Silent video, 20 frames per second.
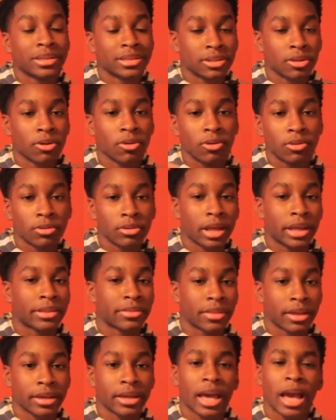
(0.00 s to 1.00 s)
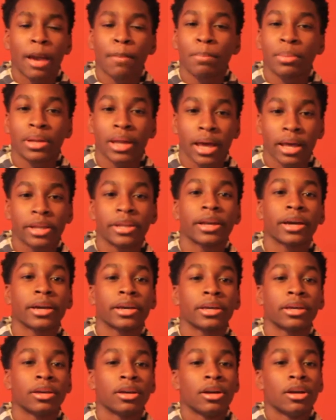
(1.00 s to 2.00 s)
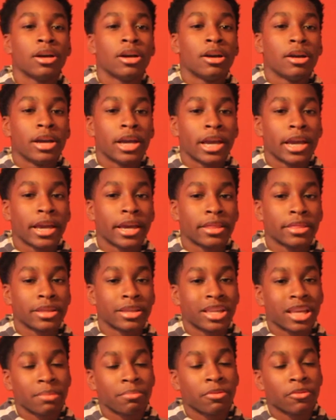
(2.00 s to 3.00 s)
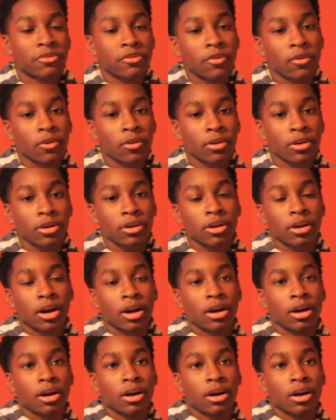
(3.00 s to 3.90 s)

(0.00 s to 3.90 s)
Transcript: whole thing happened at night, and the day before,